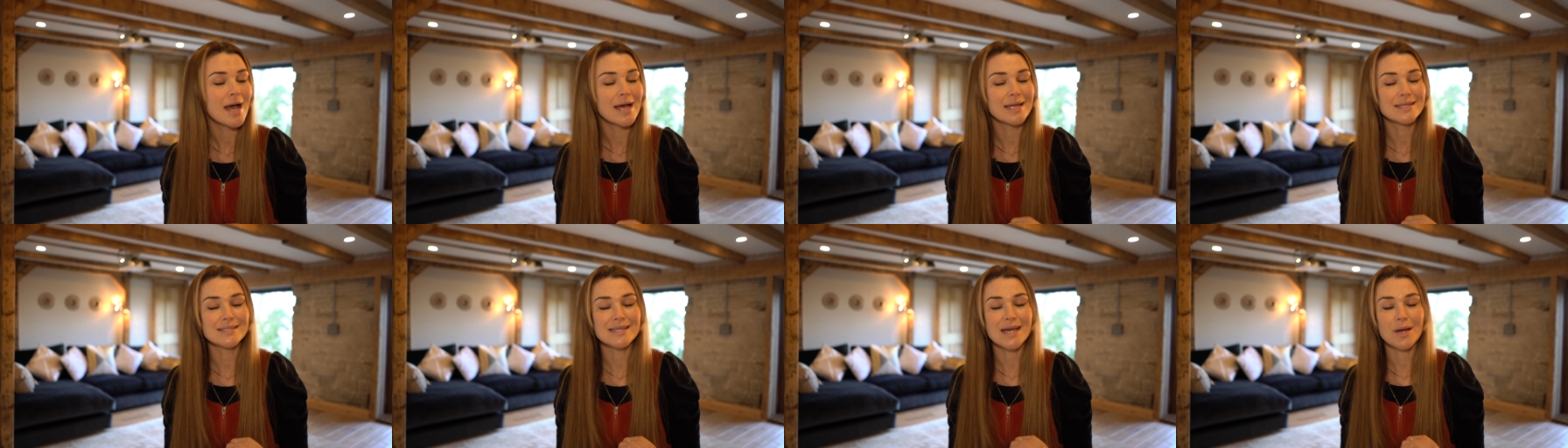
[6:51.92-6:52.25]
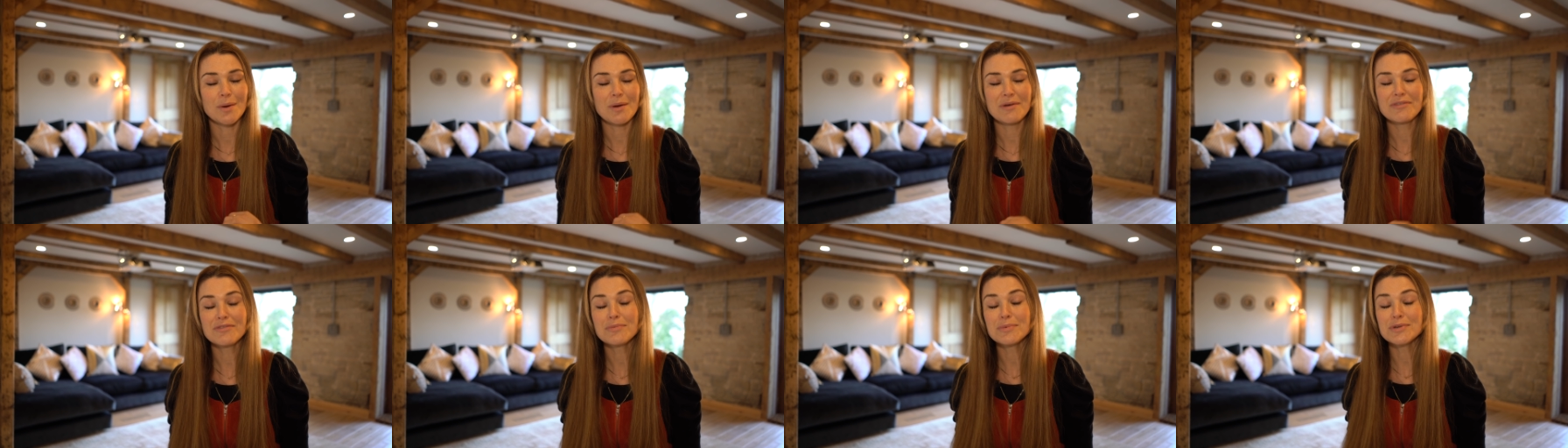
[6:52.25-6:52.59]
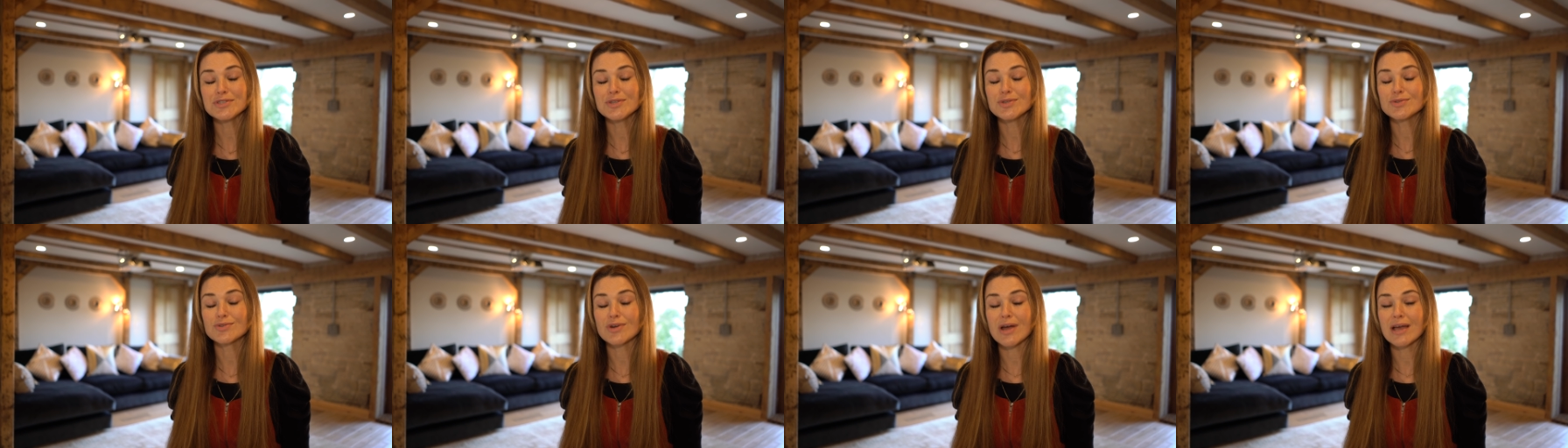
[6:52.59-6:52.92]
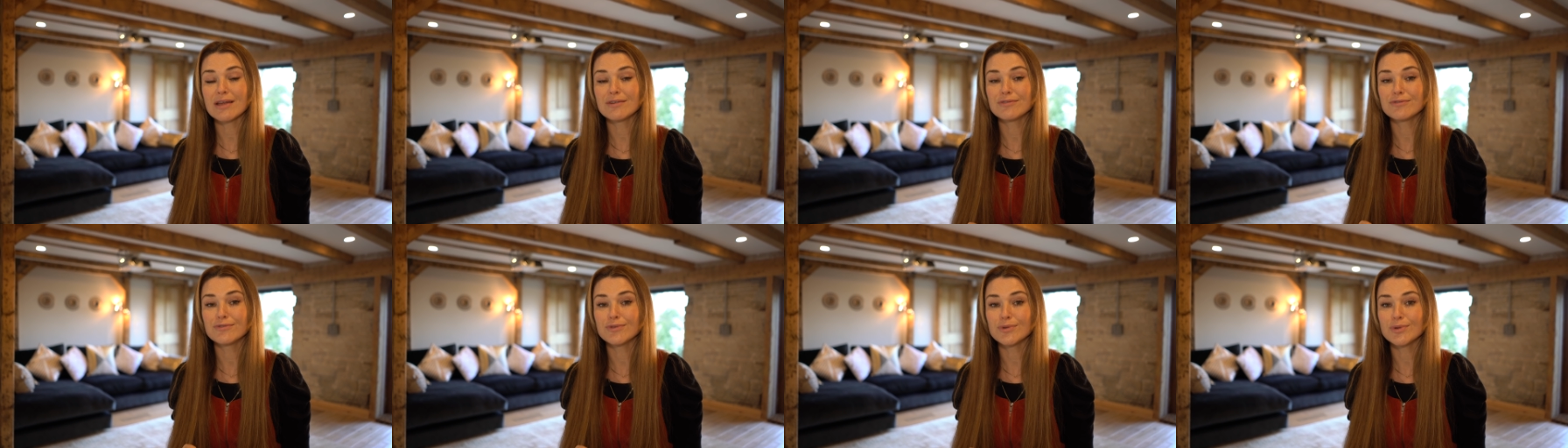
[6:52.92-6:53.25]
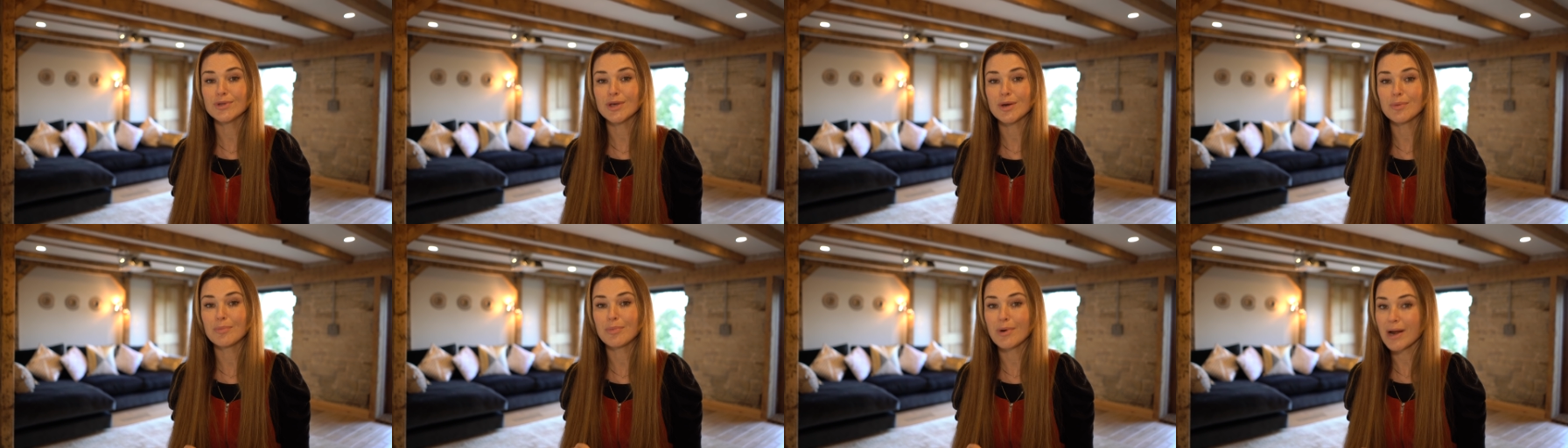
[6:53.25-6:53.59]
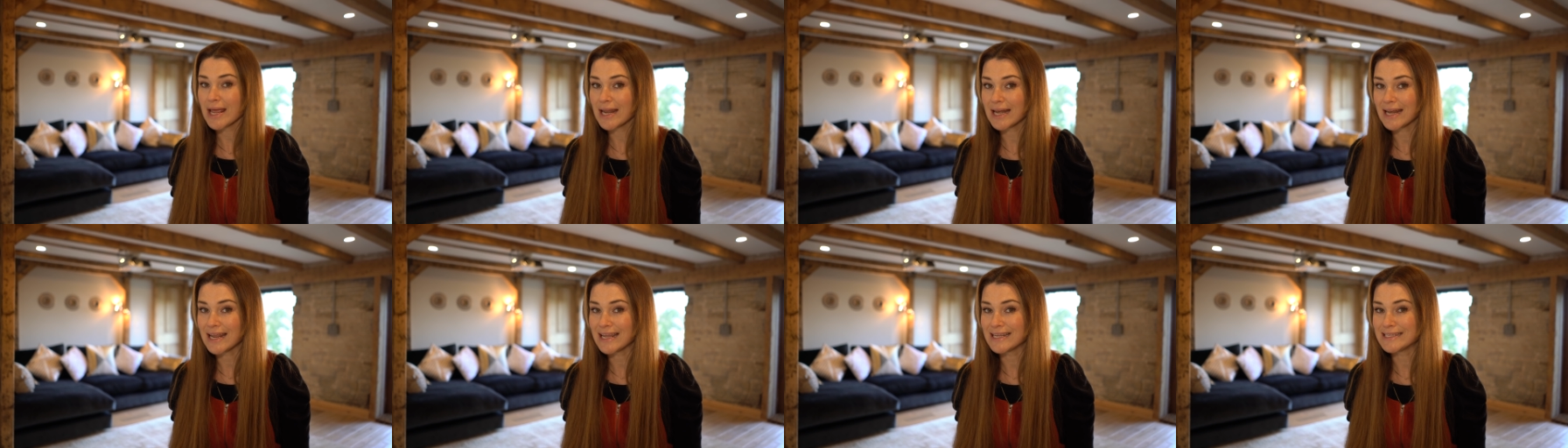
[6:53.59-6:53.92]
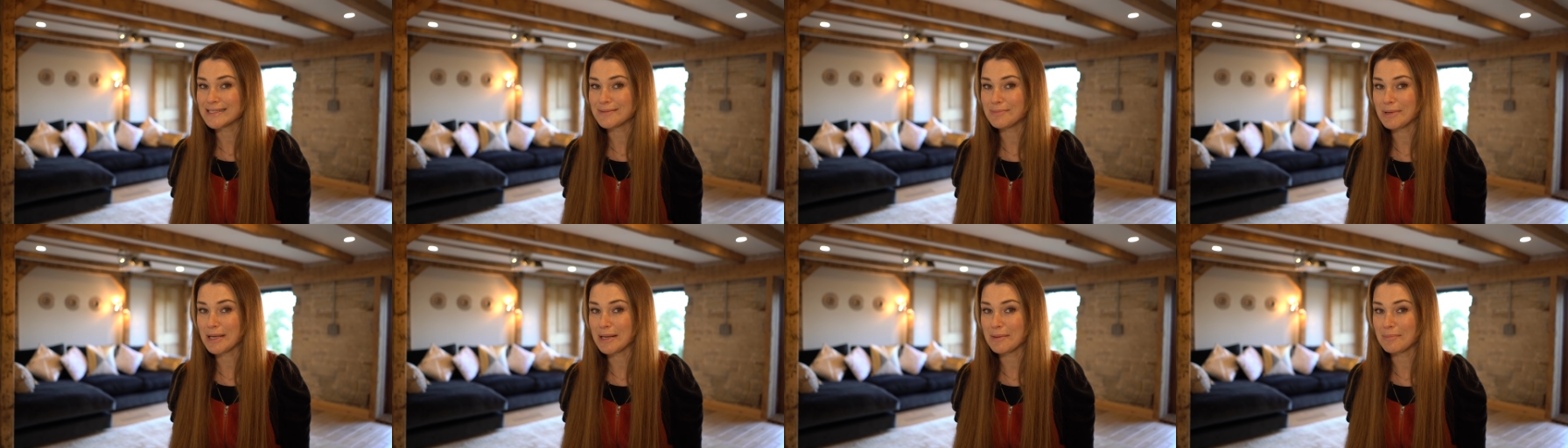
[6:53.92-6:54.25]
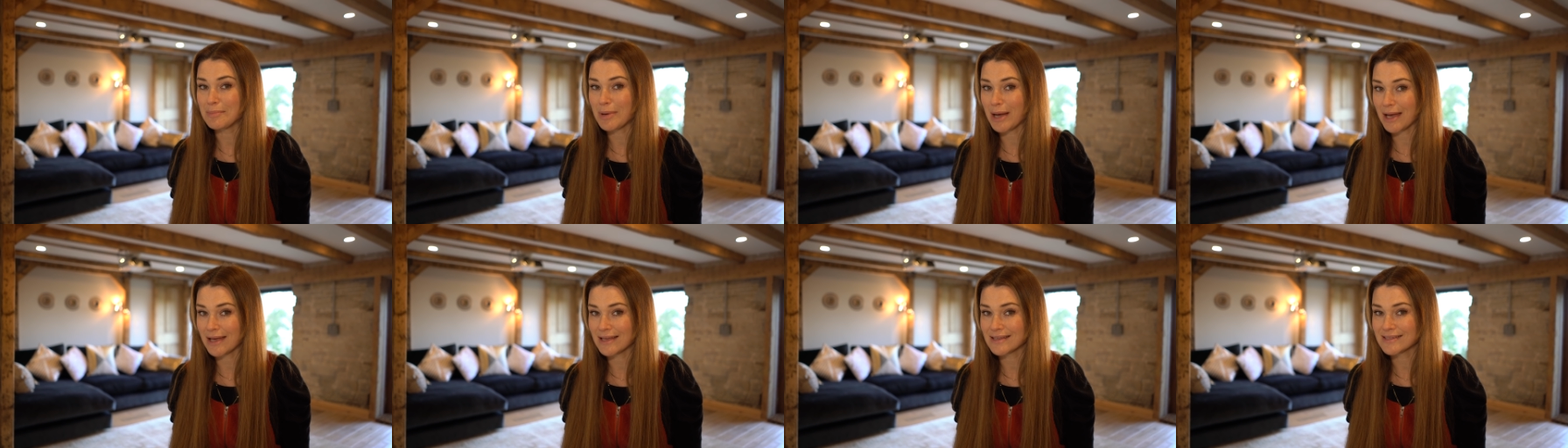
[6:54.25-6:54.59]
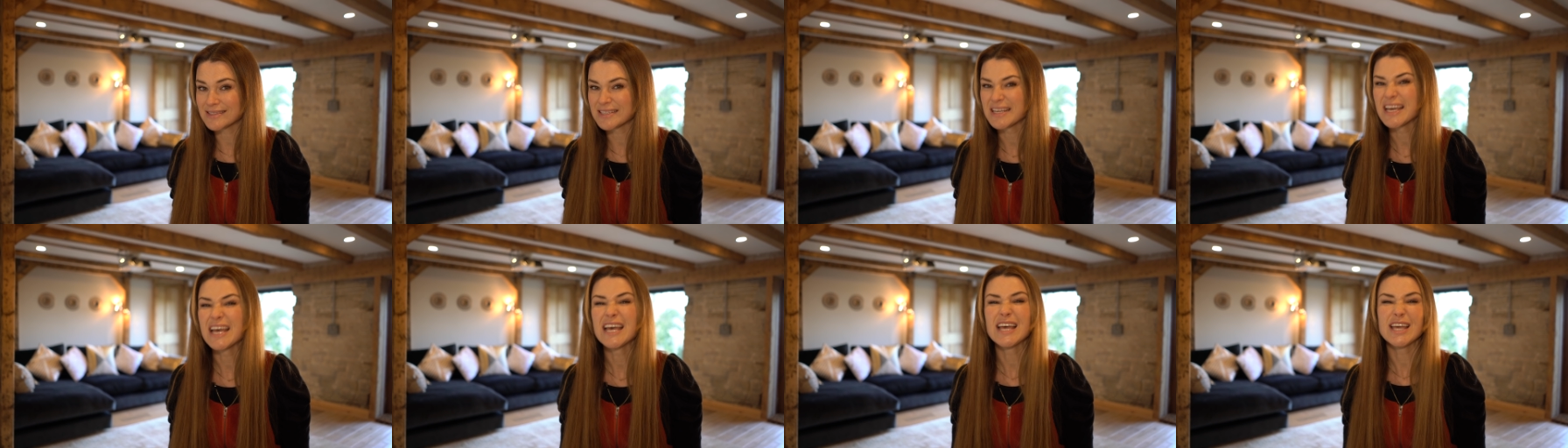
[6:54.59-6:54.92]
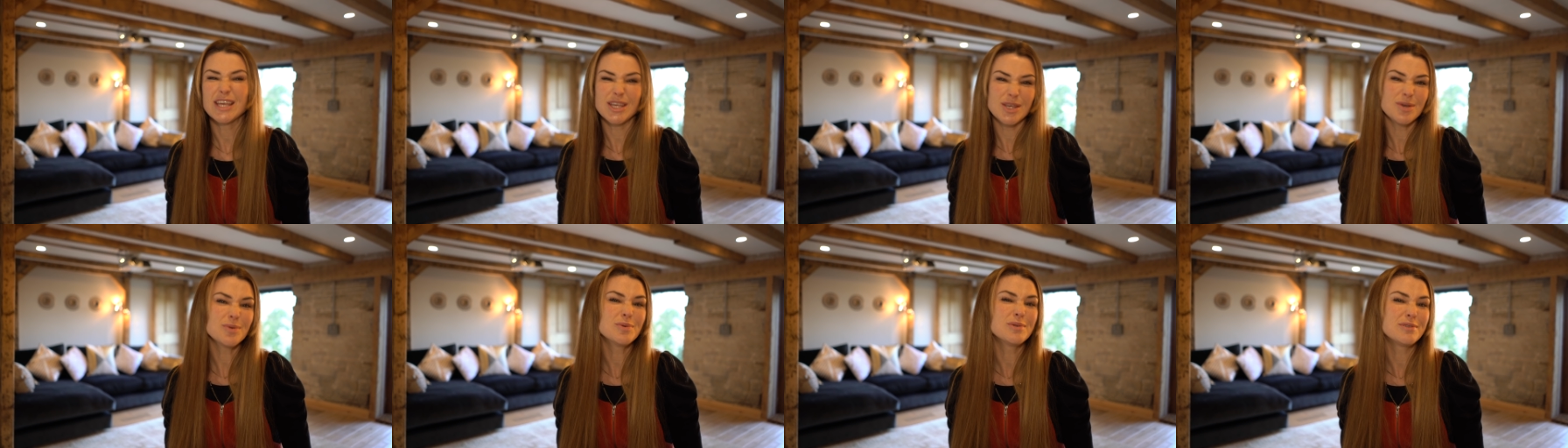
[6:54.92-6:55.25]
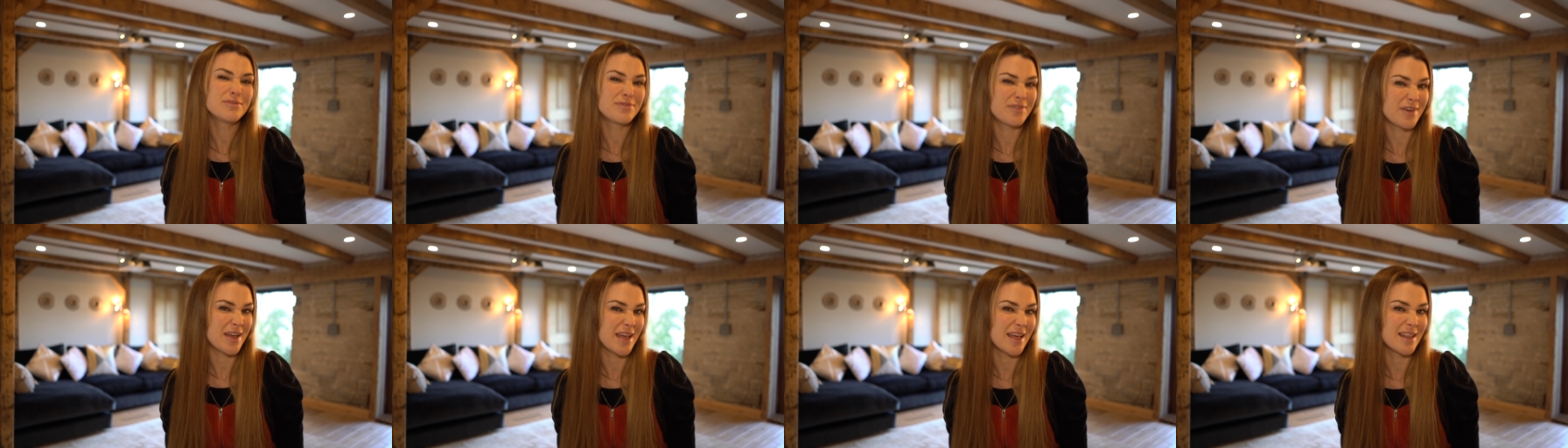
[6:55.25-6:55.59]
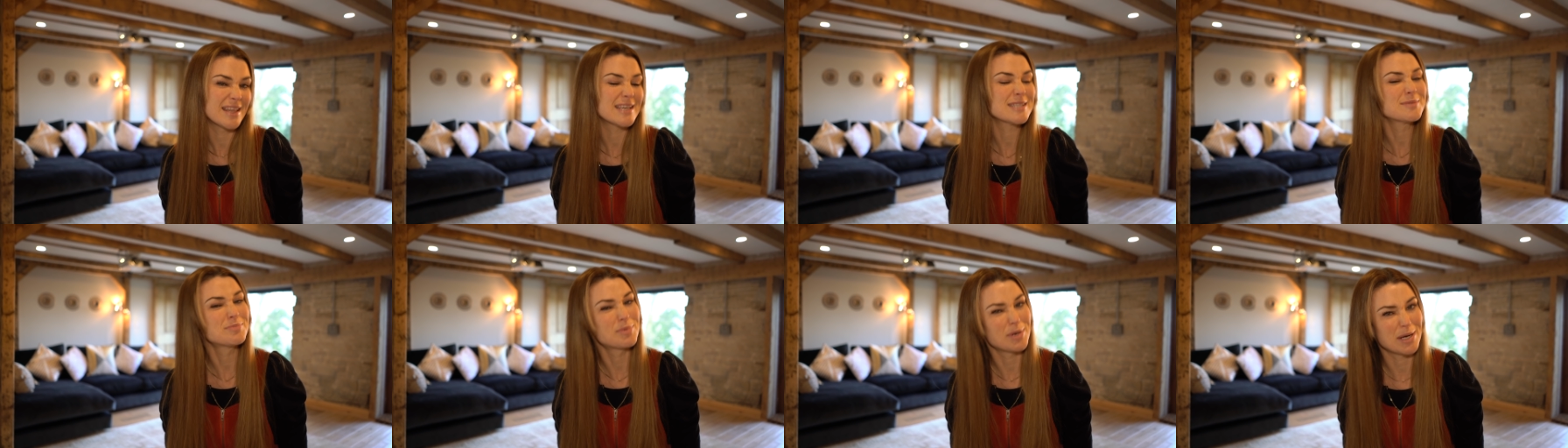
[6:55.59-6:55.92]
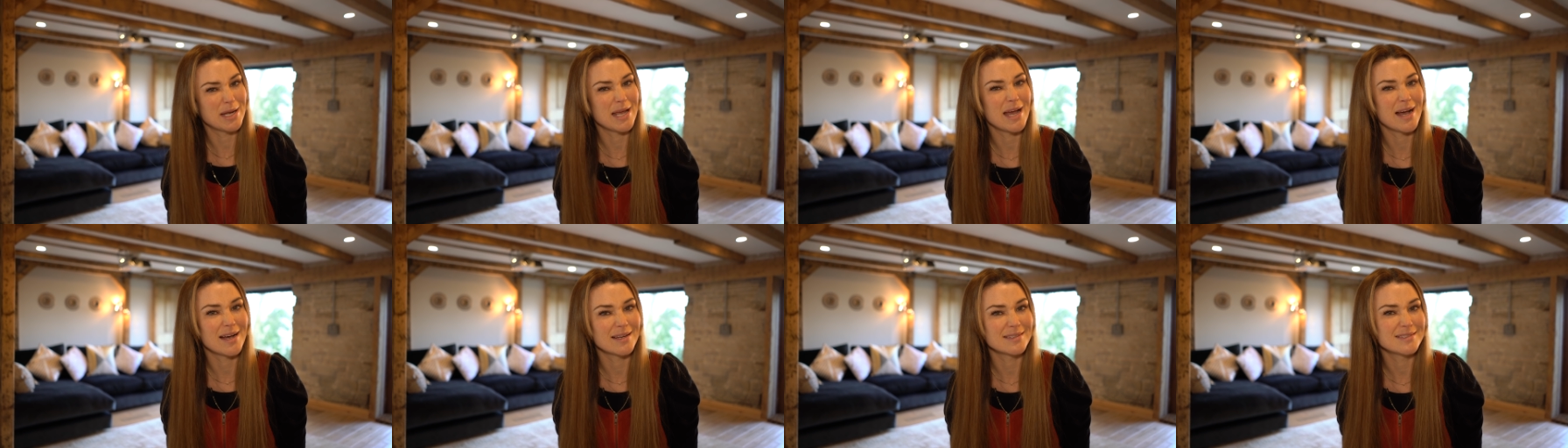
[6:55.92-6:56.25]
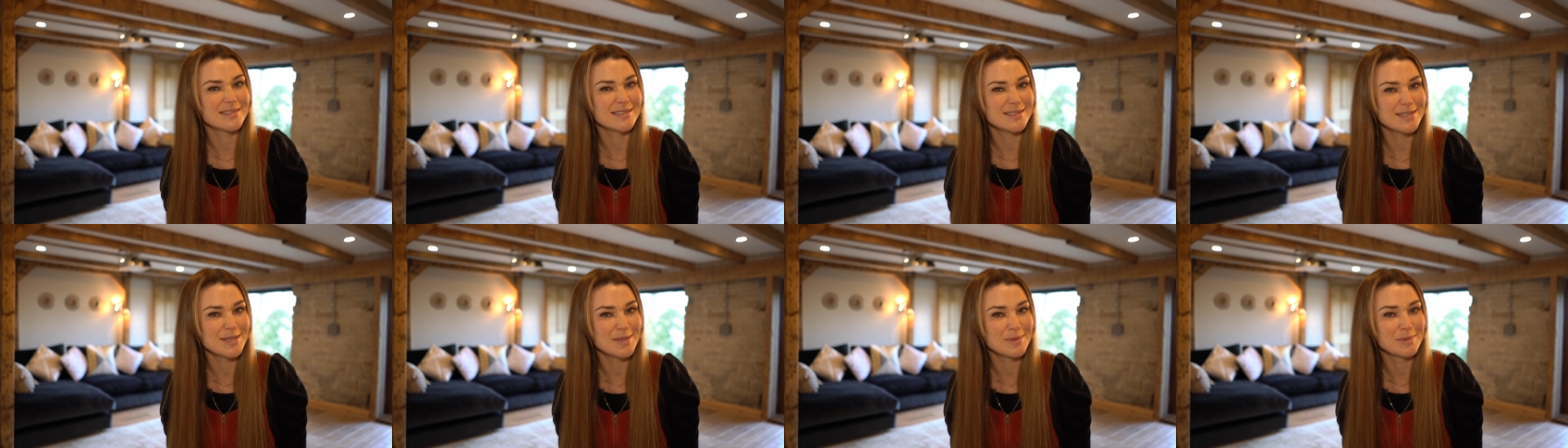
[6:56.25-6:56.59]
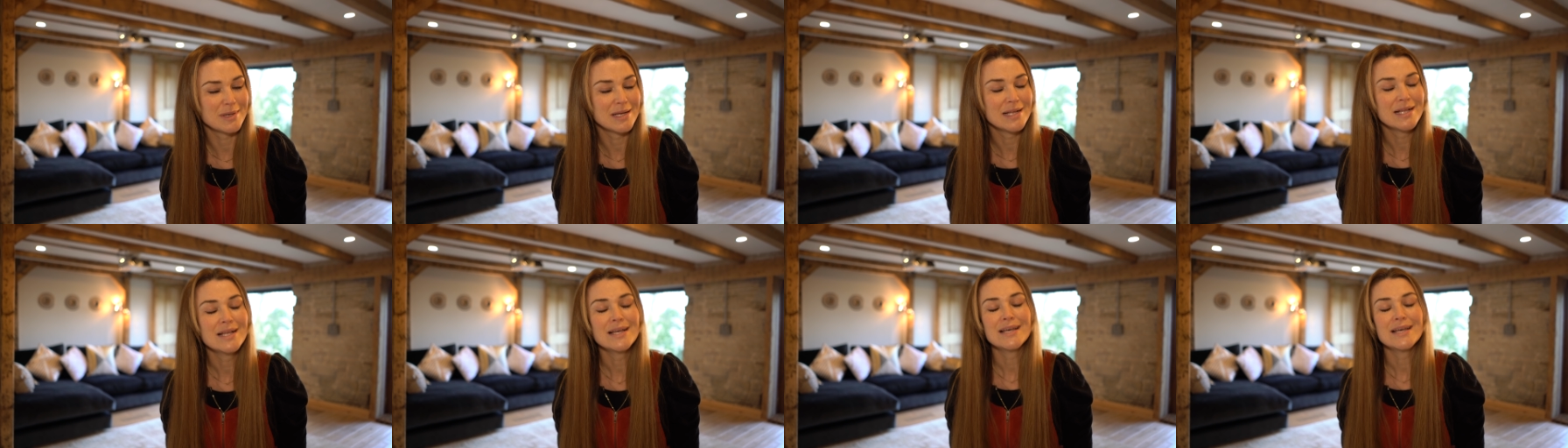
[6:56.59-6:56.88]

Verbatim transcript: And however much you try and fool your brain into being biased, you will fail. That's pretty hard to do.